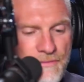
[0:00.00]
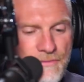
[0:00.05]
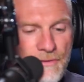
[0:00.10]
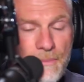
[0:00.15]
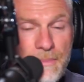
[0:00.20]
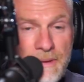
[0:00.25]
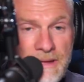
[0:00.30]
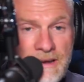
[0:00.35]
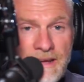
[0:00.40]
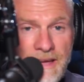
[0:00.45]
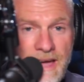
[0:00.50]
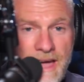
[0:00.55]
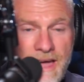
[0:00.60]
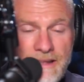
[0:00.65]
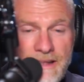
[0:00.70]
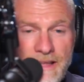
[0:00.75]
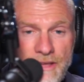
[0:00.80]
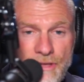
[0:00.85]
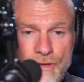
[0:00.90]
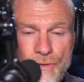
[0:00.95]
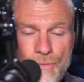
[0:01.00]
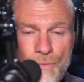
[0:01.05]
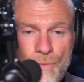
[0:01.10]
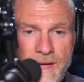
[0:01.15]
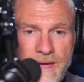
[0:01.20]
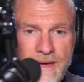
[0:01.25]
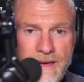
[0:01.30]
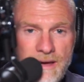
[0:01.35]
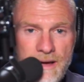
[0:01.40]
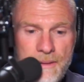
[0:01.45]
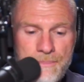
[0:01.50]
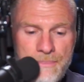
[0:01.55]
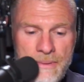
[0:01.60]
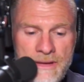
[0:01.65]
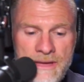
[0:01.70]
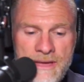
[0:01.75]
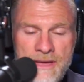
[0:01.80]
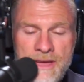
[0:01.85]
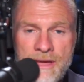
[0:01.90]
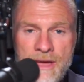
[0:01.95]
for being a guy. Like you wake up
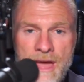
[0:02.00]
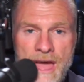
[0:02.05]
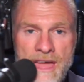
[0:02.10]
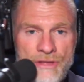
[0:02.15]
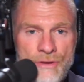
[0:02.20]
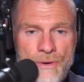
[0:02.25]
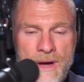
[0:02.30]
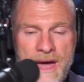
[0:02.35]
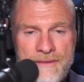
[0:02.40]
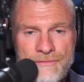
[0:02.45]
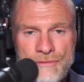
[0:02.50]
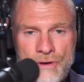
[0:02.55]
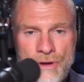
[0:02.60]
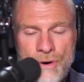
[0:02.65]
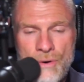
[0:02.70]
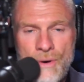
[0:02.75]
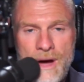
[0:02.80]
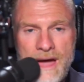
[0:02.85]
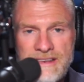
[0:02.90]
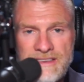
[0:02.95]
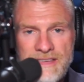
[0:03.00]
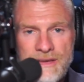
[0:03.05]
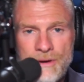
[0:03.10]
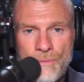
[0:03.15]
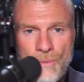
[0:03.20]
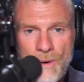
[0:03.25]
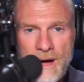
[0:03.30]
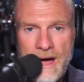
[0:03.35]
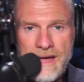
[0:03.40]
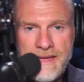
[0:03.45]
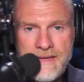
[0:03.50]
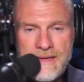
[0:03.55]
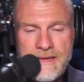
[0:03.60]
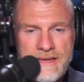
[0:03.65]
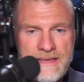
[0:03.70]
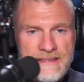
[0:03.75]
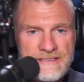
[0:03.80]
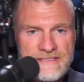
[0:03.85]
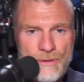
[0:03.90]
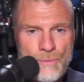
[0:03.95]
and you have no idea why.
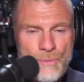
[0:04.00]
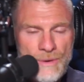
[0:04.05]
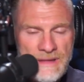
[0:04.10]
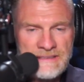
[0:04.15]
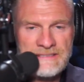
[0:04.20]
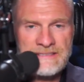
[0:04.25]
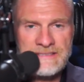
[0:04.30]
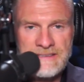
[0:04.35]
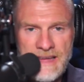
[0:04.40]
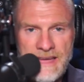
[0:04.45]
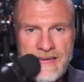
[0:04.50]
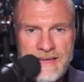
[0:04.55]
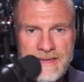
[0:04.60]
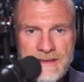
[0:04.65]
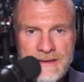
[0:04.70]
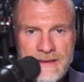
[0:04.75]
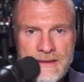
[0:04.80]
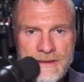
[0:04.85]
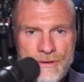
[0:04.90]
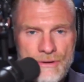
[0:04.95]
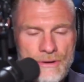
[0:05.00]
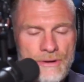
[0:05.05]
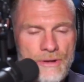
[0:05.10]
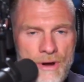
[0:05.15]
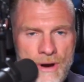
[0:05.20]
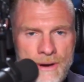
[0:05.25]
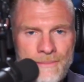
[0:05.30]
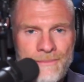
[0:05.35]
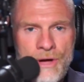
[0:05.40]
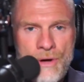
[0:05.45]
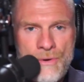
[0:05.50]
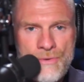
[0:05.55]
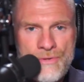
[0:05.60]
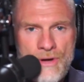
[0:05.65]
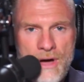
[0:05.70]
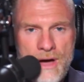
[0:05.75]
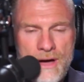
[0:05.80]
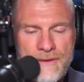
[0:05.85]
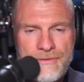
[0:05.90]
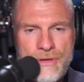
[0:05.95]
It's a Wednesday. Your alarm goes
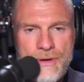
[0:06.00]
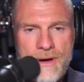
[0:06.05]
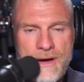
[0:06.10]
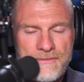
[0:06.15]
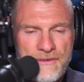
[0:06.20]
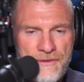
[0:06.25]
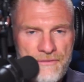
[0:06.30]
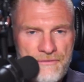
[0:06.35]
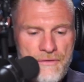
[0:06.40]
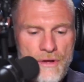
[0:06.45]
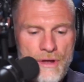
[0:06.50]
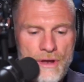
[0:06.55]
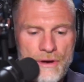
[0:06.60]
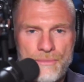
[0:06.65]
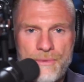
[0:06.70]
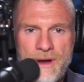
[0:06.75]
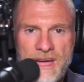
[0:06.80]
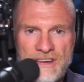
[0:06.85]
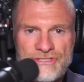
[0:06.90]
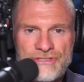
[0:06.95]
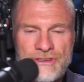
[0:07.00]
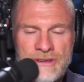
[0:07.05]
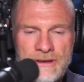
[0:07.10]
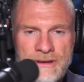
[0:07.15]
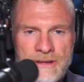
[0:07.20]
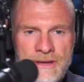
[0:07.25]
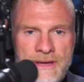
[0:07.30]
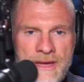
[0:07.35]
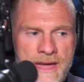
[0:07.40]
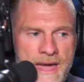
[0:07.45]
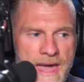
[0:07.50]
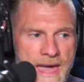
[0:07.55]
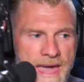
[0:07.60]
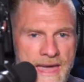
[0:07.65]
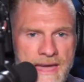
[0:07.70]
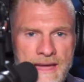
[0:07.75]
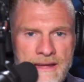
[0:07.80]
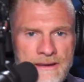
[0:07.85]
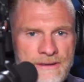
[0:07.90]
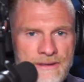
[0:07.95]
off. You have a full erection
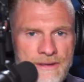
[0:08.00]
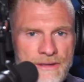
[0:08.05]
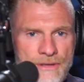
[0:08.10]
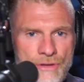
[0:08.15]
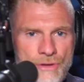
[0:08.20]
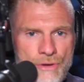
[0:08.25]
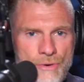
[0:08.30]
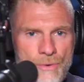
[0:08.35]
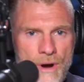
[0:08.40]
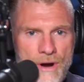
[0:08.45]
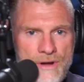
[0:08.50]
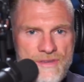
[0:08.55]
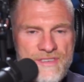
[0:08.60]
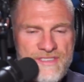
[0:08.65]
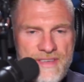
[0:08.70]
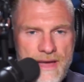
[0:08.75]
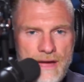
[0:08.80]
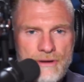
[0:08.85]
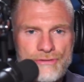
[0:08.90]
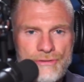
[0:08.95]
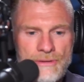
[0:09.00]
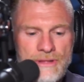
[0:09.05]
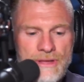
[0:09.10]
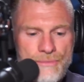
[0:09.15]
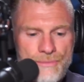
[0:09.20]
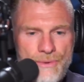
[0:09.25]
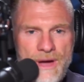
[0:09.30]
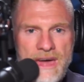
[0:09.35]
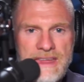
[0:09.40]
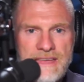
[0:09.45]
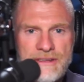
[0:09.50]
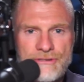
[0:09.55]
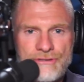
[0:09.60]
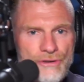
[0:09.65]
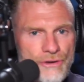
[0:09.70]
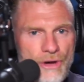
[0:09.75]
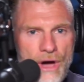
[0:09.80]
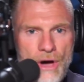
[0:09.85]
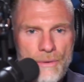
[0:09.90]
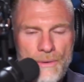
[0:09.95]
and you are sexually ready
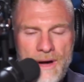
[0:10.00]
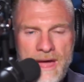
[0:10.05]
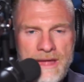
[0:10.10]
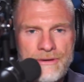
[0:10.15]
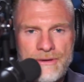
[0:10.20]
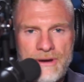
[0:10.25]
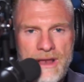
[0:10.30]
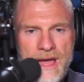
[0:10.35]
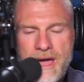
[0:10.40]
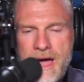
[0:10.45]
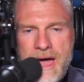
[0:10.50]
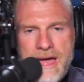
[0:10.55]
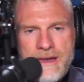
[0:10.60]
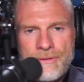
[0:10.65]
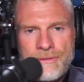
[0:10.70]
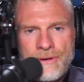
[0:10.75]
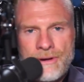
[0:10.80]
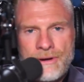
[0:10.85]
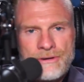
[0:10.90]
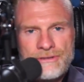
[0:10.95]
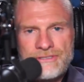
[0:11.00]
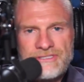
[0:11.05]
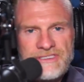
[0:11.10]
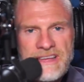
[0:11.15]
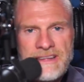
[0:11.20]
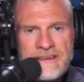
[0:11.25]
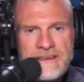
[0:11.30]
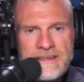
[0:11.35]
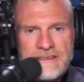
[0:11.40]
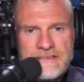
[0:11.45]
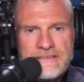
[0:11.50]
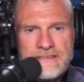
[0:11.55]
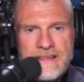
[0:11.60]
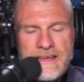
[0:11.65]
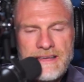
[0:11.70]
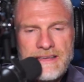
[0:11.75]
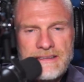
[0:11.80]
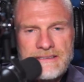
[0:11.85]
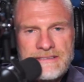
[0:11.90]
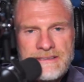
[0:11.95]
to go. And you're like, I don't understand this.
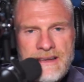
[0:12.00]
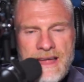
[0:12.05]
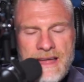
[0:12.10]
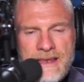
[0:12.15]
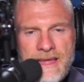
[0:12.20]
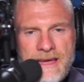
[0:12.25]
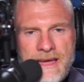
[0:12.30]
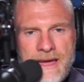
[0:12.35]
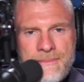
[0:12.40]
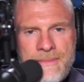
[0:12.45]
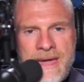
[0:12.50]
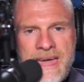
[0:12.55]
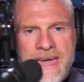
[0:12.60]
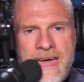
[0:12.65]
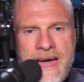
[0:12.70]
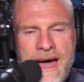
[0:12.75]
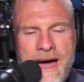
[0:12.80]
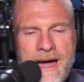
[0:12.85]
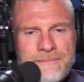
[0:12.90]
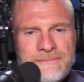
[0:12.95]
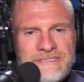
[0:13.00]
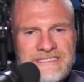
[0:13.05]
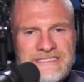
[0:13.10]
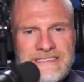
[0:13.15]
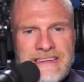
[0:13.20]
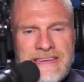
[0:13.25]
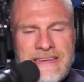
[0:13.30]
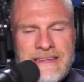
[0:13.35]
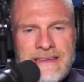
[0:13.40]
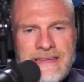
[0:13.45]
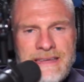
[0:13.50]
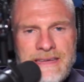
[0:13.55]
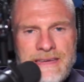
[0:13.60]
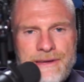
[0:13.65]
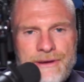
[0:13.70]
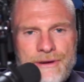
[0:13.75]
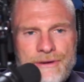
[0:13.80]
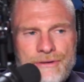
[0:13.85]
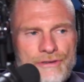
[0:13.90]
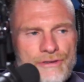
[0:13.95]
Like it's not like I'm standing
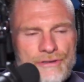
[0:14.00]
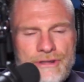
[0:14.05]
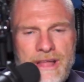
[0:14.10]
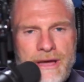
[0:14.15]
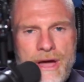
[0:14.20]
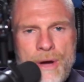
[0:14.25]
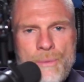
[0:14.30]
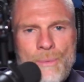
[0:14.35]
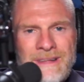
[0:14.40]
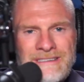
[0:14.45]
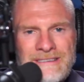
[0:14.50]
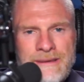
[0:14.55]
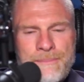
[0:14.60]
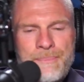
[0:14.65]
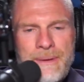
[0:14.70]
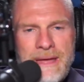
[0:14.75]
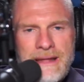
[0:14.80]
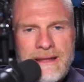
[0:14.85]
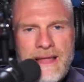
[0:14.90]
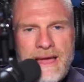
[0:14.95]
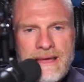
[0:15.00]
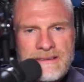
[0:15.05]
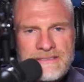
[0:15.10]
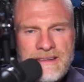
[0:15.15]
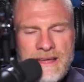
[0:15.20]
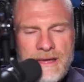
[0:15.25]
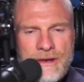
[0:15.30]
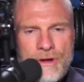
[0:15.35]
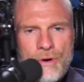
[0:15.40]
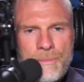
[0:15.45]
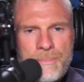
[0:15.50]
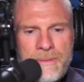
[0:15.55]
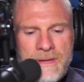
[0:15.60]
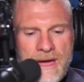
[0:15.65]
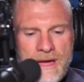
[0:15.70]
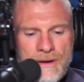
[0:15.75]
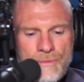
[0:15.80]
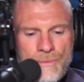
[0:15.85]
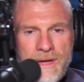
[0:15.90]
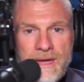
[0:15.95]
here just like I went to bed last night hoping
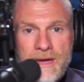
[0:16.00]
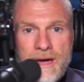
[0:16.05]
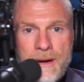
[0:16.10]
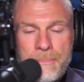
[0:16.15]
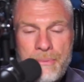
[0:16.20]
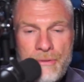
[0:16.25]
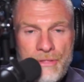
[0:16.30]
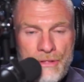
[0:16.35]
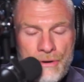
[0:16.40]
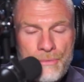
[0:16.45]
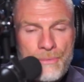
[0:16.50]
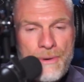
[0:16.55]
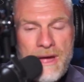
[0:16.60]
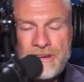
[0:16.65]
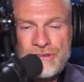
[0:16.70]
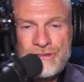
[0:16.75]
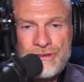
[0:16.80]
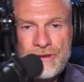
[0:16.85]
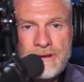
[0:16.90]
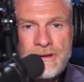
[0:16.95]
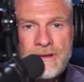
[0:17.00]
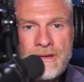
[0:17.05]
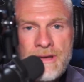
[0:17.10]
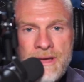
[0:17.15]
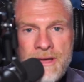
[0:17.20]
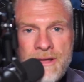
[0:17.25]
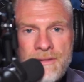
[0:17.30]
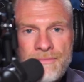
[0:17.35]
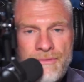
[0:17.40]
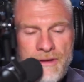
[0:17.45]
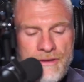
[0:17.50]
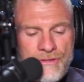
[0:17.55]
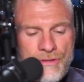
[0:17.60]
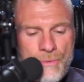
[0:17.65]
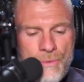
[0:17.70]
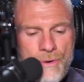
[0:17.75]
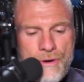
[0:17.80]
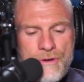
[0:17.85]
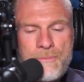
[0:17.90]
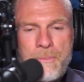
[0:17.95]
I'd wake up with an erection. Like the
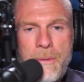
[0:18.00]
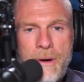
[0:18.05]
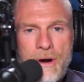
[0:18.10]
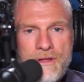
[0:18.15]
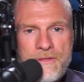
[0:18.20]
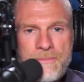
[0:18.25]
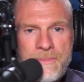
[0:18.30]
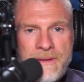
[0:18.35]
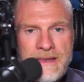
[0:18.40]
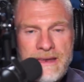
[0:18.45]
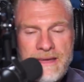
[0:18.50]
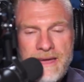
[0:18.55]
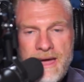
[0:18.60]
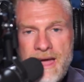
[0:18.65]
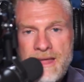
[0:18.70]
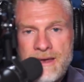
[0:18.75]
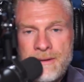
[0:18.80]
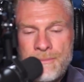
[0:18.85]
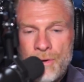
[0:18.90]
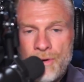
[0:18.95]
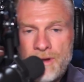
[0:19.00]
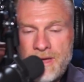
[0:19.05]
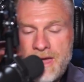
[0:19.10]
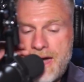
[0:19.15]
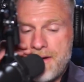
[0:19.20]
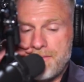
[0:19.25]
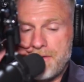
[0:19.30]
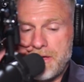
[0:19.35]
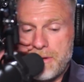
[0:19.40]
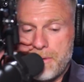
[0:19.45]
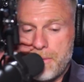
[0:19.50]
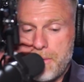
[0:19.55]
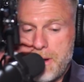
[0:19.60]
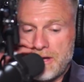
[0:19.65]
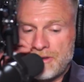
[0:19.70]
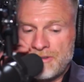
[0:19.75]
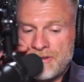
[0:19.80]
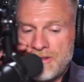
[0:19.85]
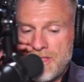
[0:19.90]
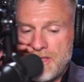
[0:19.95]
worst part is being a guy in the morning having an
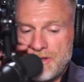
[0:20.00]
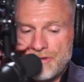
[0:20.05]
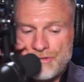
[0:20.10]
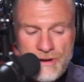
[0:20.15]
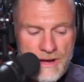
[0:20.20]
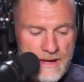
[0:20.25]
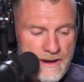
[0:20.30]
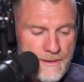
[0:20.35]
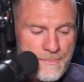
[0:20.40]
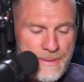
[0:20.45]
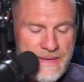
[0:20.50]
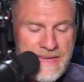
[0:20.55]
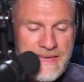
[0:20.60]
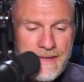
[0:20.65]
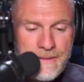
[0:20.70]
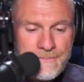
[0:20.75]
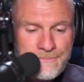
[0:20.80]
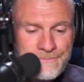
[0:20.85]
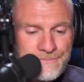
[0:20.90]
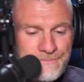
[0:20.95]
erection and then trying to pee.